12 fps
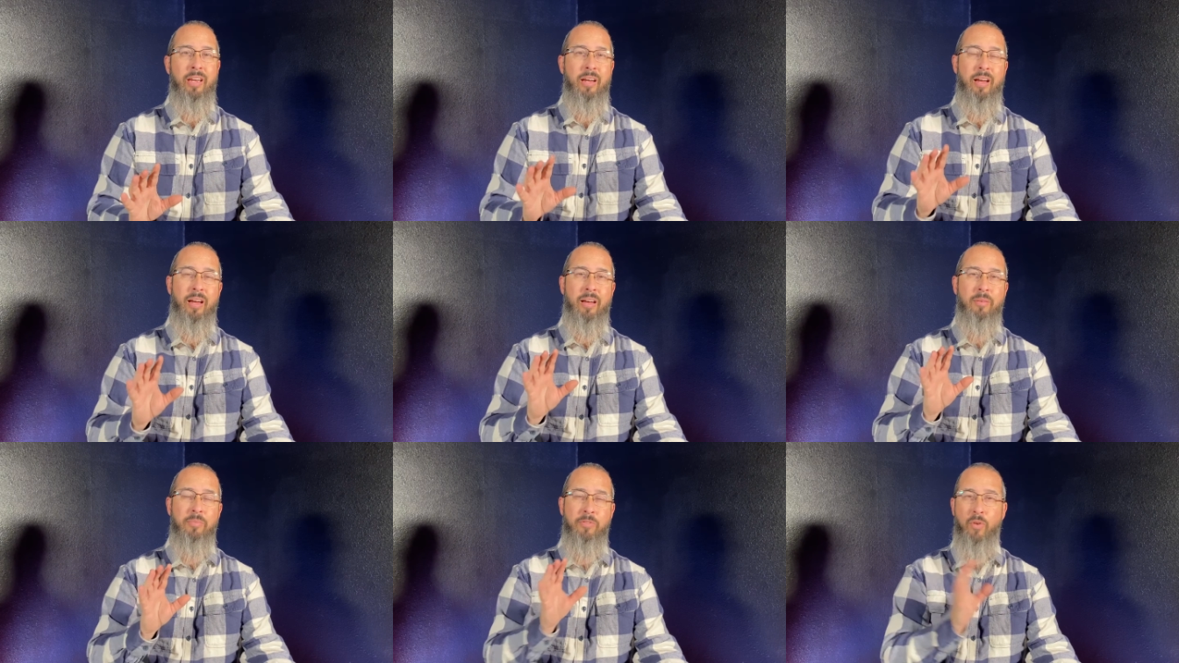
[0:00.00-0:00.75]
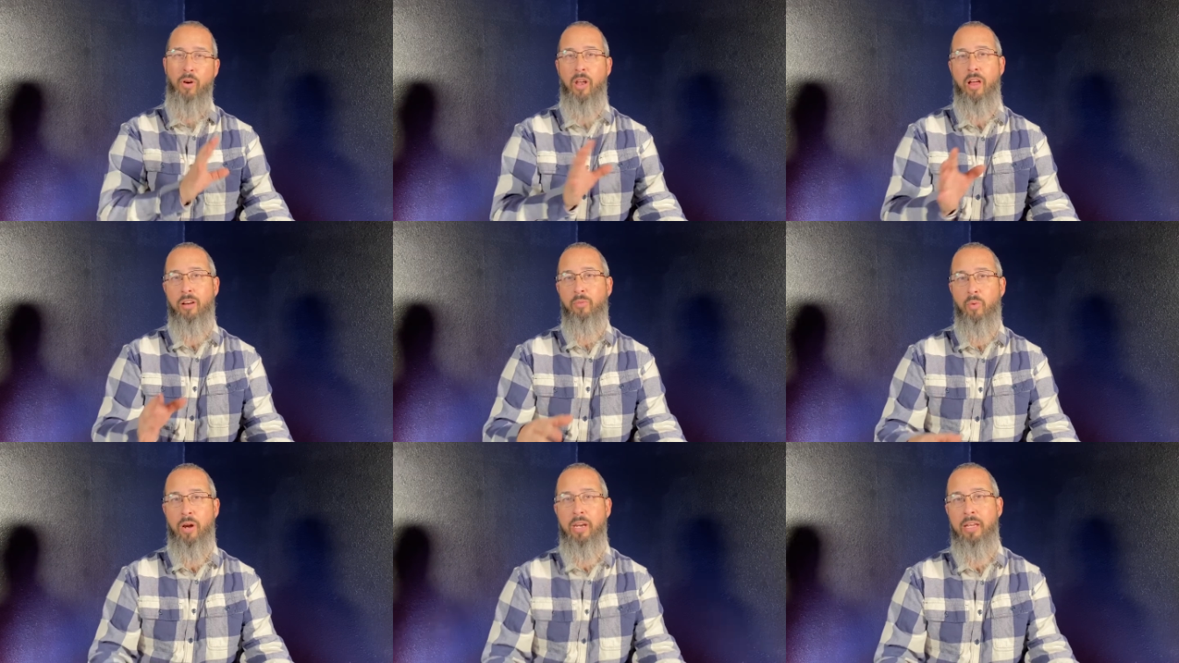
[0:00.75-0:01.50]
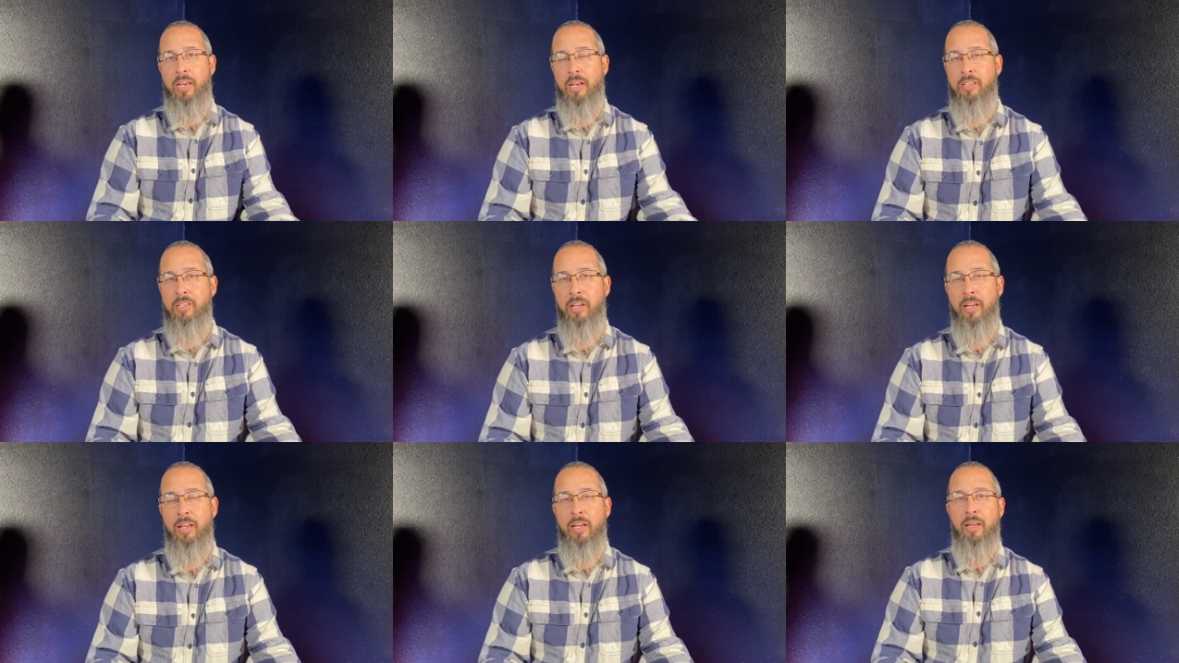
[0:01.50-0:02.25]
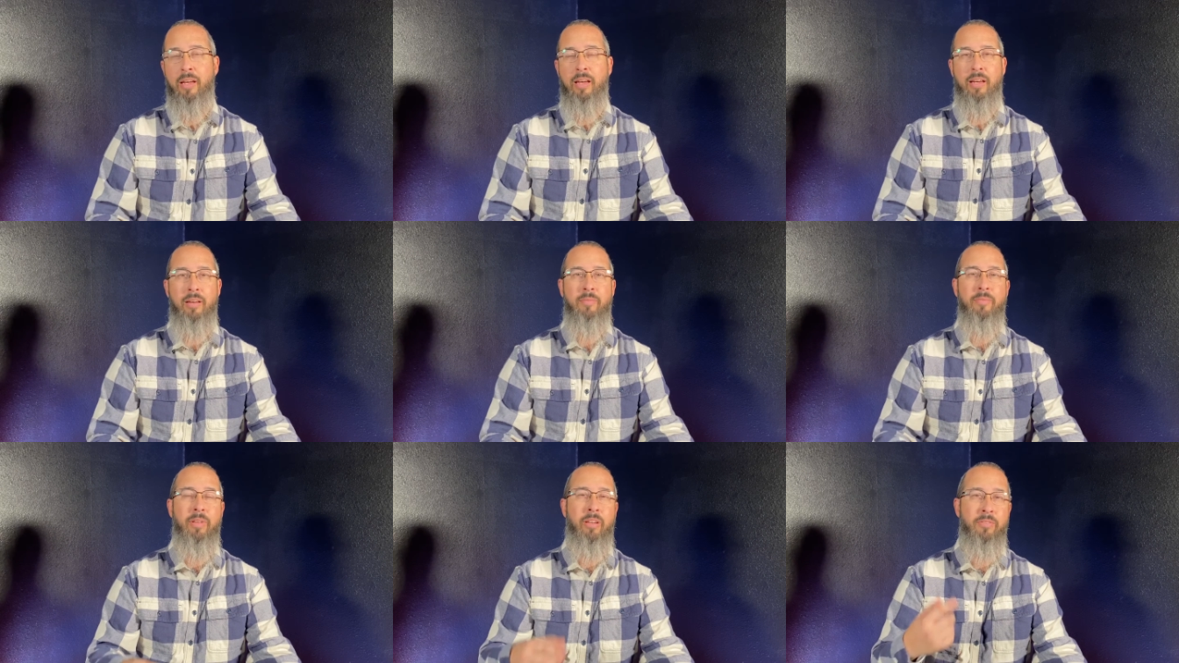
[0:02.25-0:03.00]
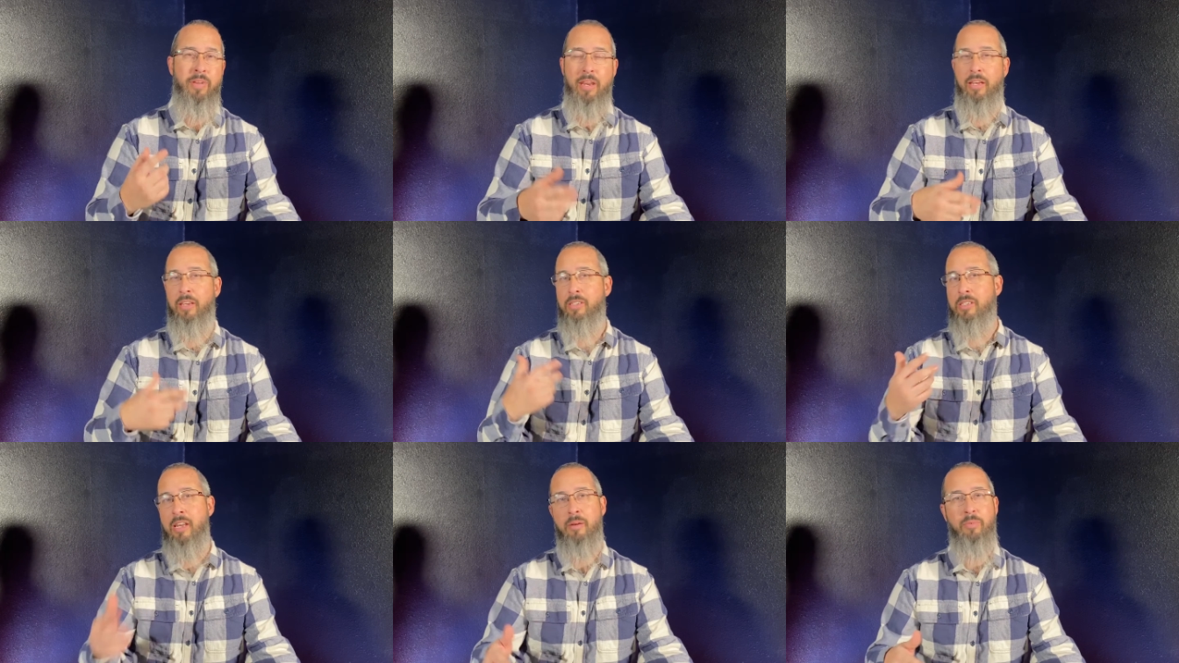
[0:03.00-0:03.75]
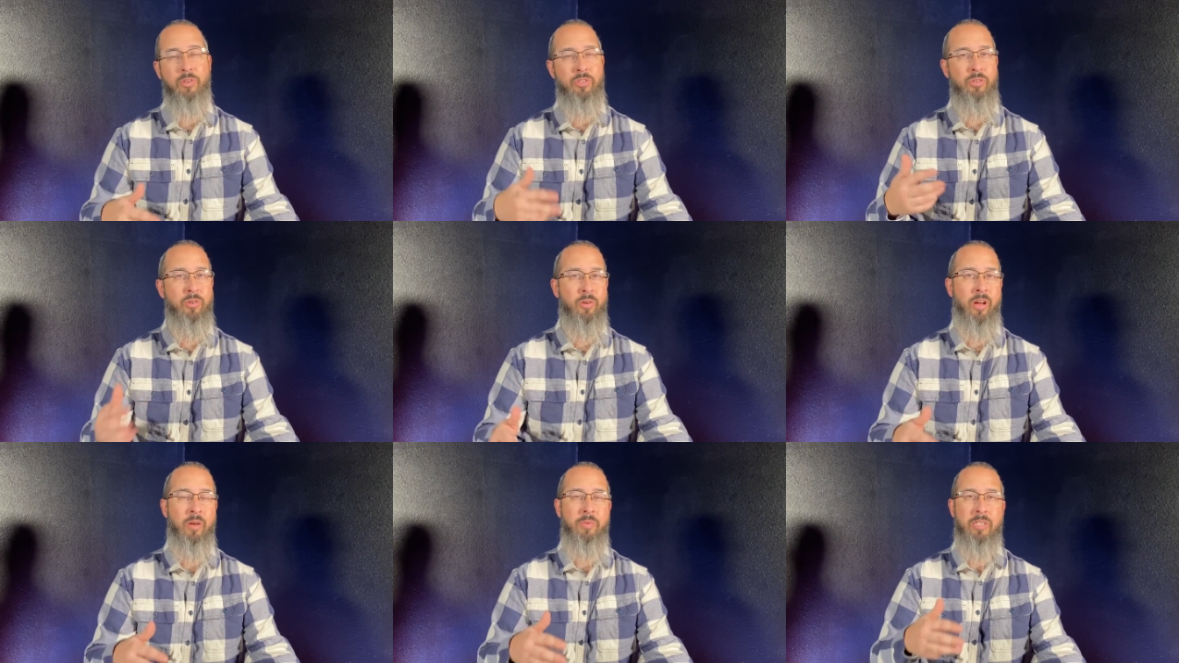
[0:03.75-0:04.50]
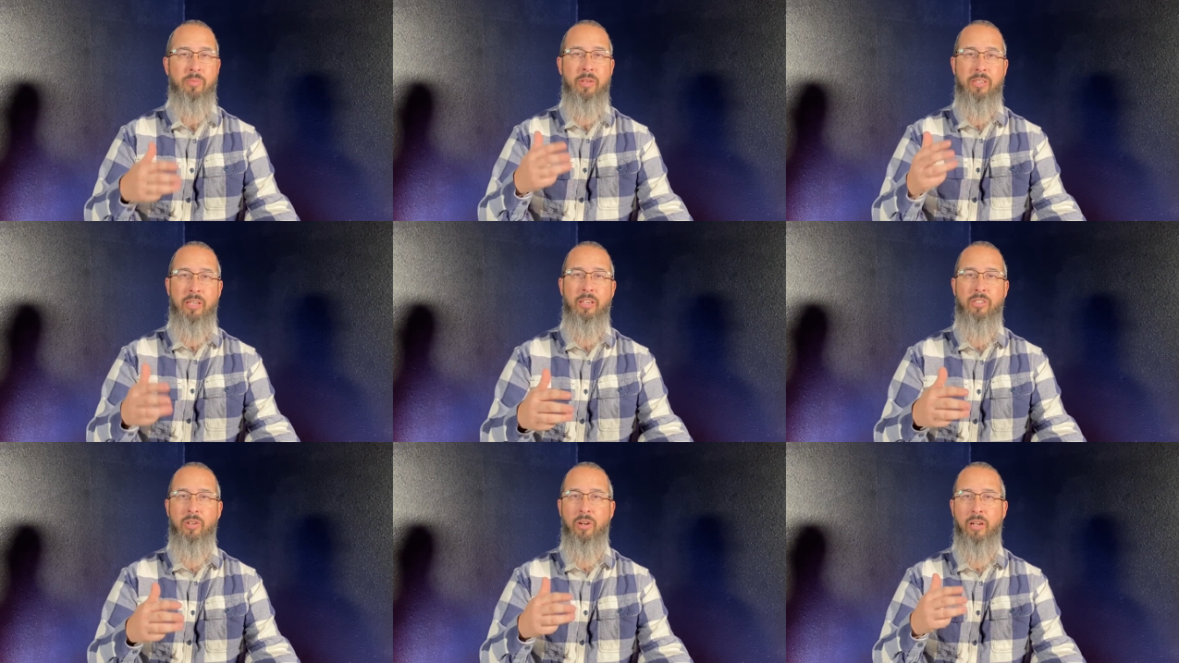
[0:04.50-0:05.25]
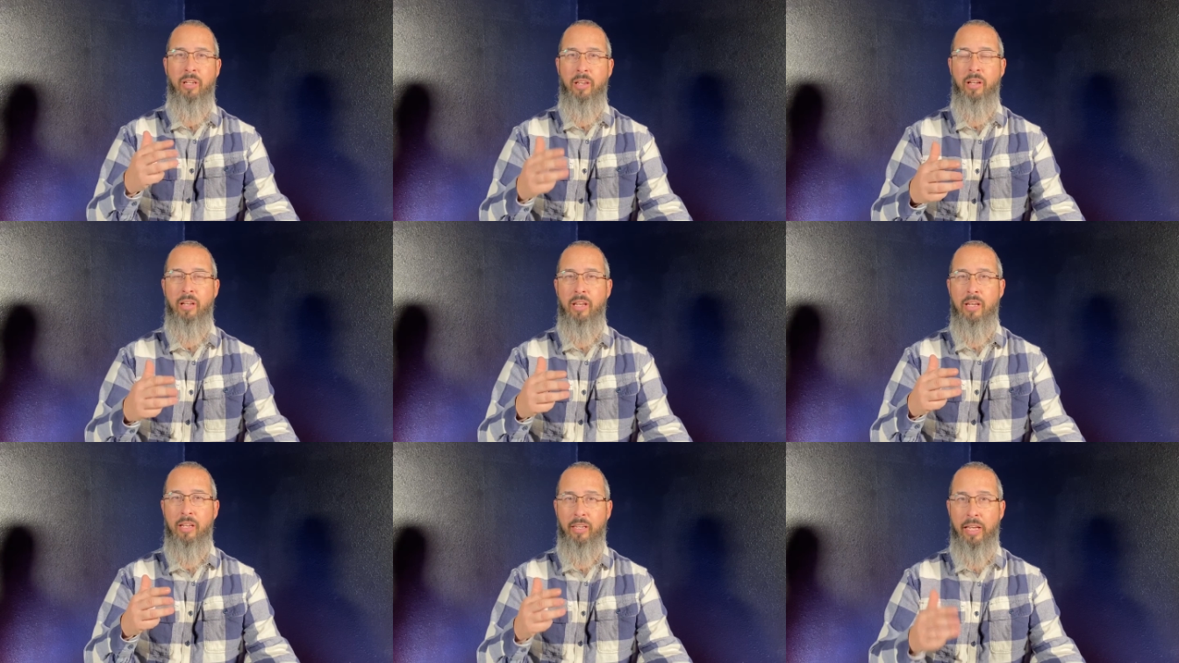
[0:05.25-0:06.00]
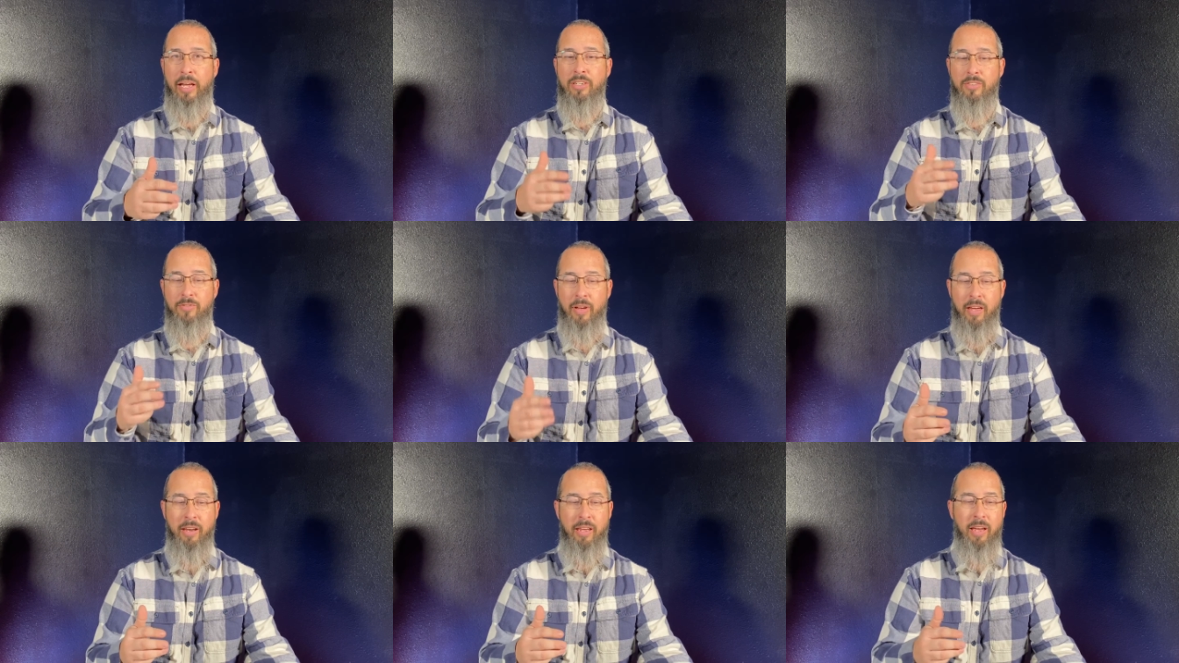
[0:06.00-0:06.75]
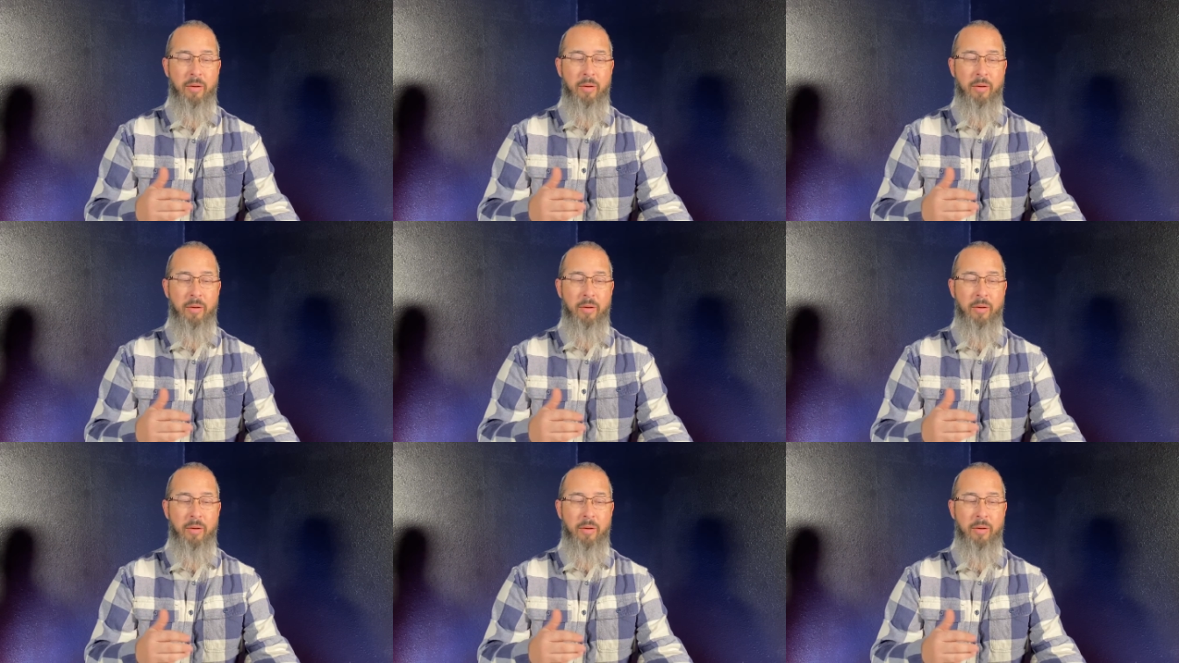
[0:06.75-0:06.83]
Uh, before long, we're going to get into um, Leviticus, Numbers, Deuteronomy, some of these things that are a little less fun,